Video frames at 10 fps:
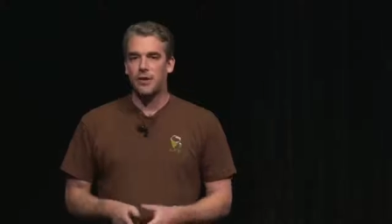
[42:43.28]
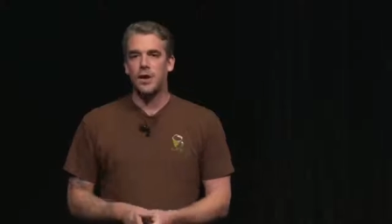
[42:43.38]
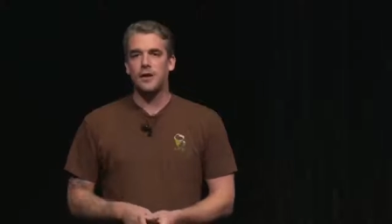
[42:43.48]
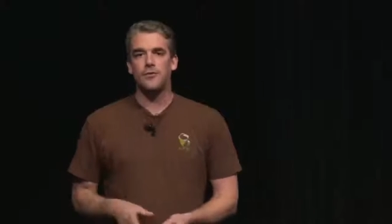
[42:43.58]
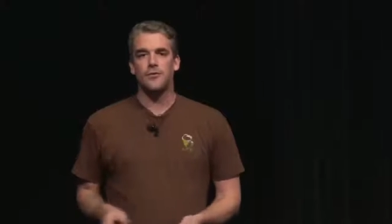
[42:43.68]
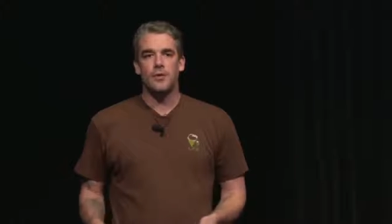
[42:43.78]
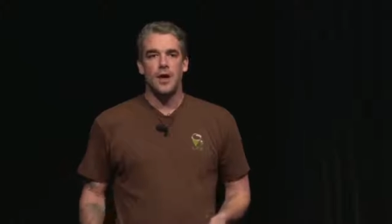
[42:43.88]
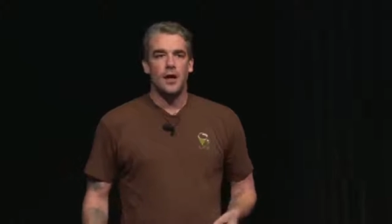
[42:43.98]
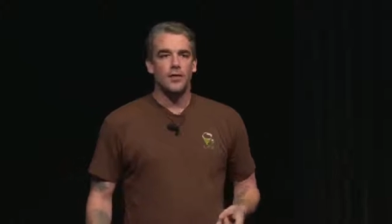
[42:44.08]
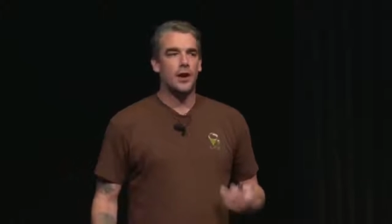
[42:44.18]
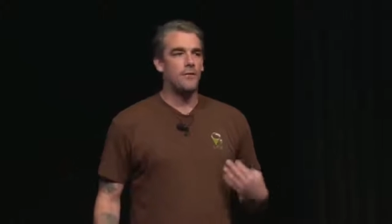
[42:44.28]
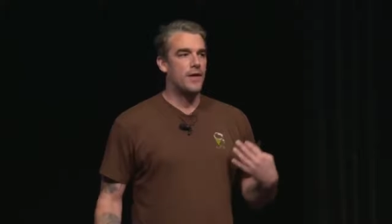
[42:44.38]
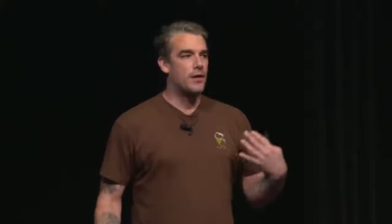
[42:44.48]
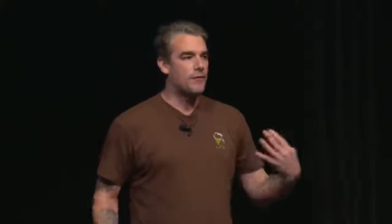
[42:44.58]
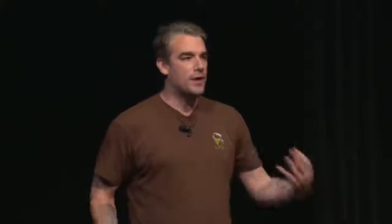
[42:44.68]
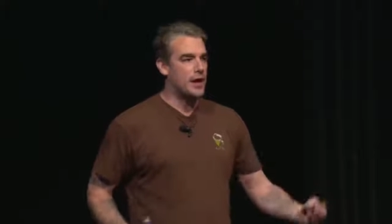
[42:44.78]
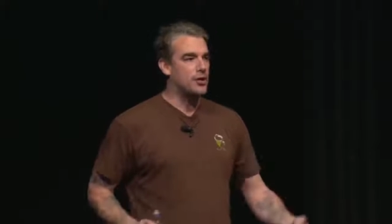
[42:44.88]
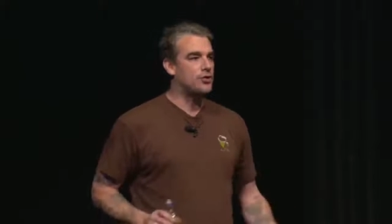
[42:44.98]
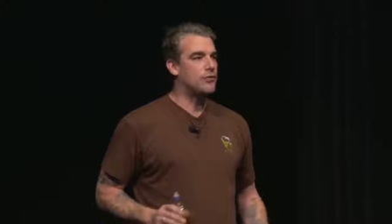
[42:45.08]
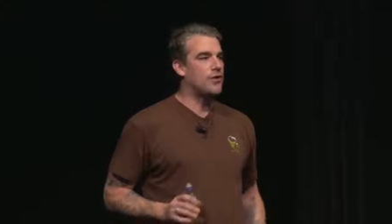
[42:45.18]
of areas that are very, very
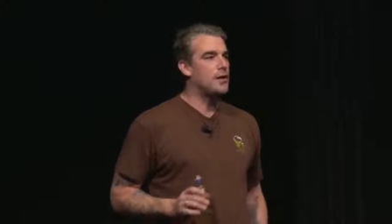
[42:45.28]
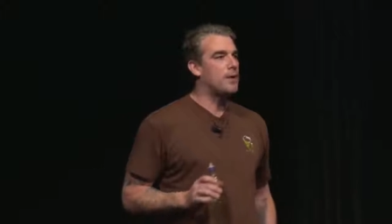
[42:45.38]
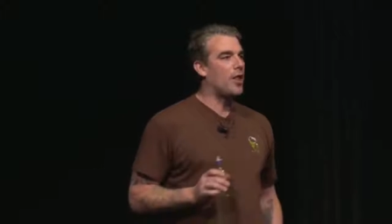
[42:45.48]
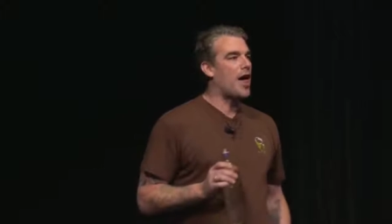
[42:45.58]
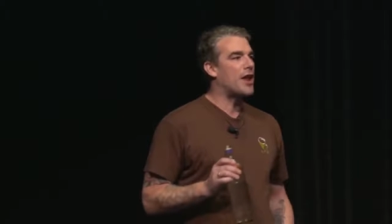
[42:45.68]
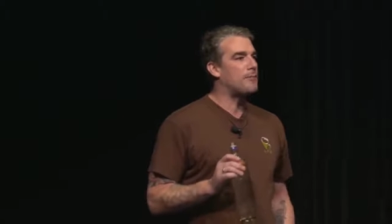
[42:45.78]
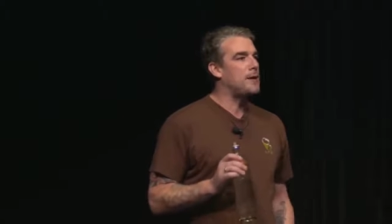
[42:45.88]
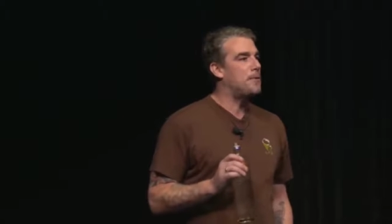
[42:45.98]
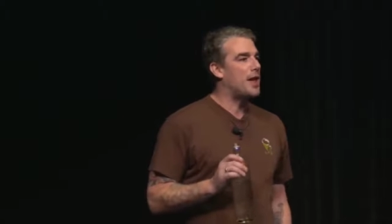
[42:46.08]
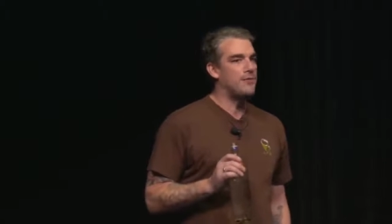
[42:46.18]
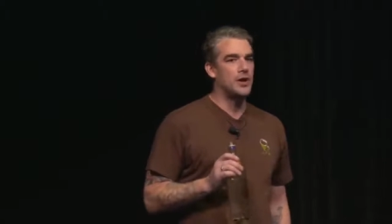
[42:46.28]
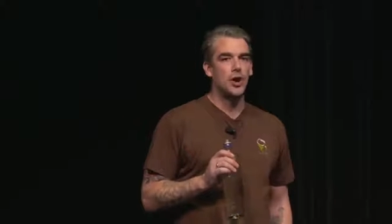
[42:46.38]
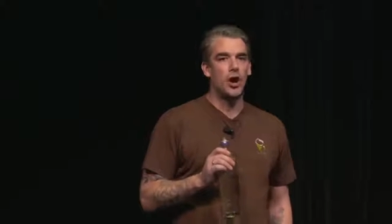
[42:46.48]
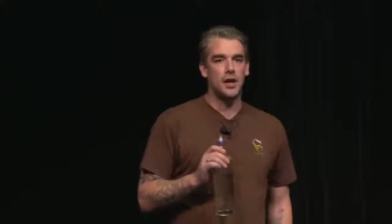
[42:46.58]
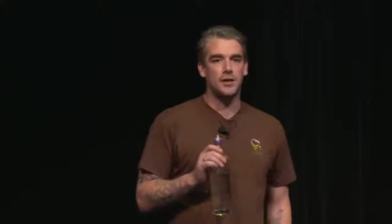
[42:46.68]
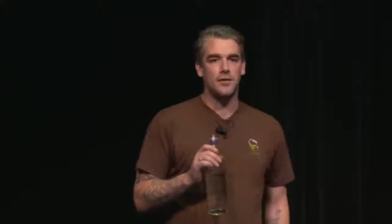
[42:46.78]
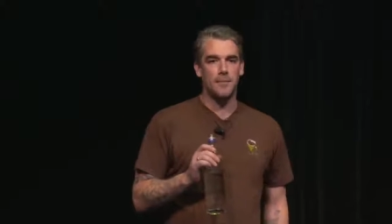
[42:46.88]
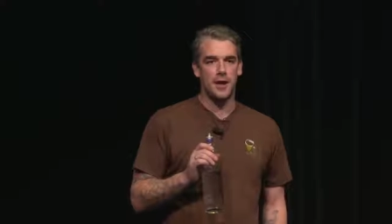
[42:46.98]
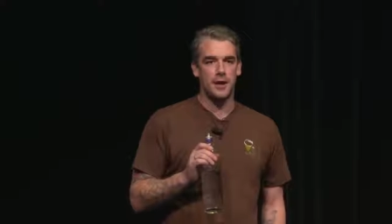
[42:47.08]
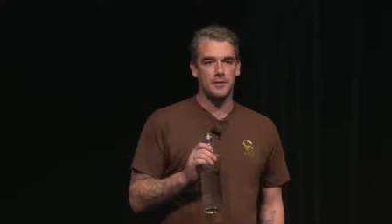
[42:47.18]
interesting, but a lot of people haven't gone into
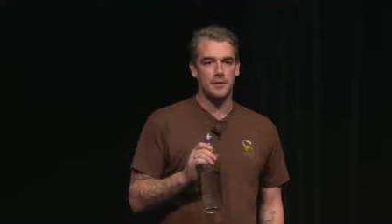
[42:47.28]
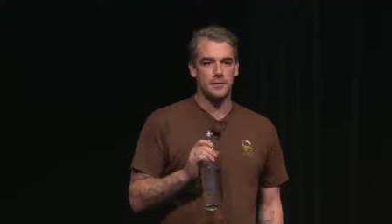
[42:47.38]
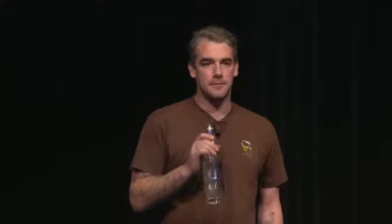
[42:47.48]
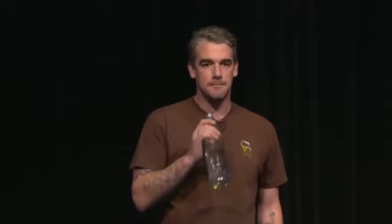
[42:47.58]
them yet.